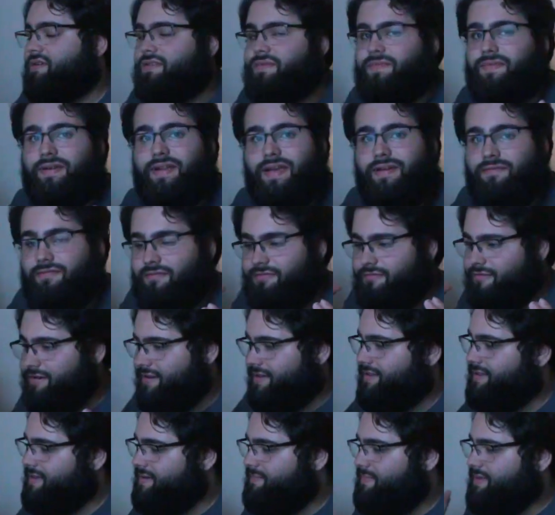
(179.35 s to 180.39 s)
It's one I've
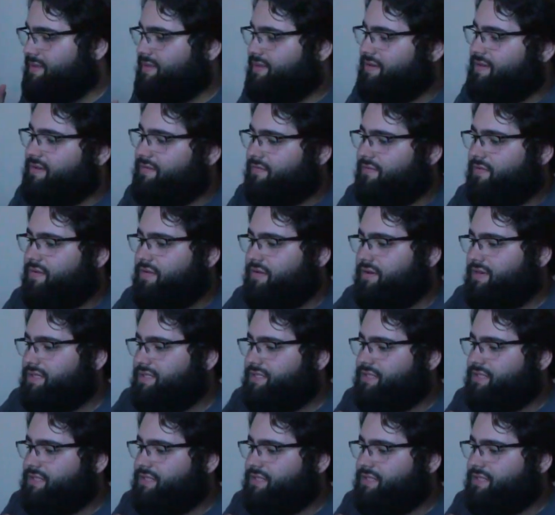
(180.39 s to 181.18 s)
really been looking forward